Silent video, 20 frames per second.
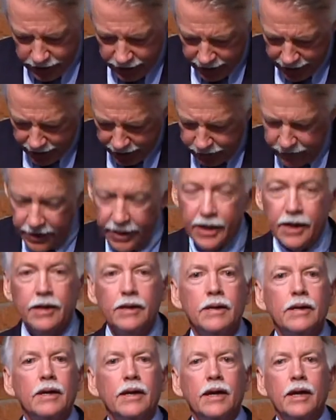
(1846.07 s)
um,
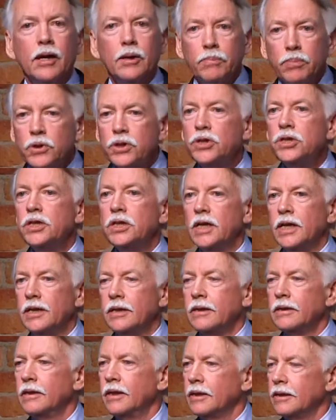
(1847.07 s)
and, and
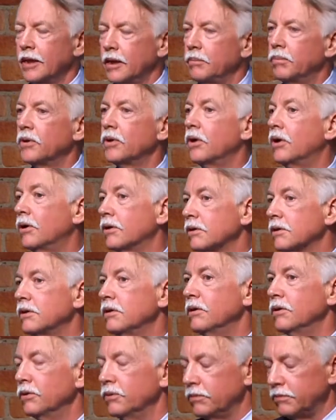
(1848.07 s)
appreciate that they belong
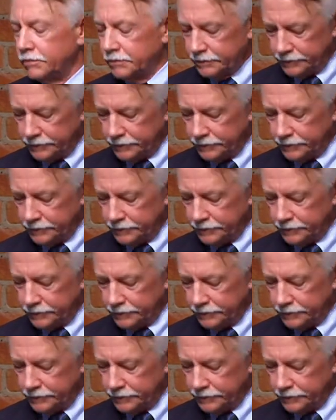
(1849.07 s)
to you.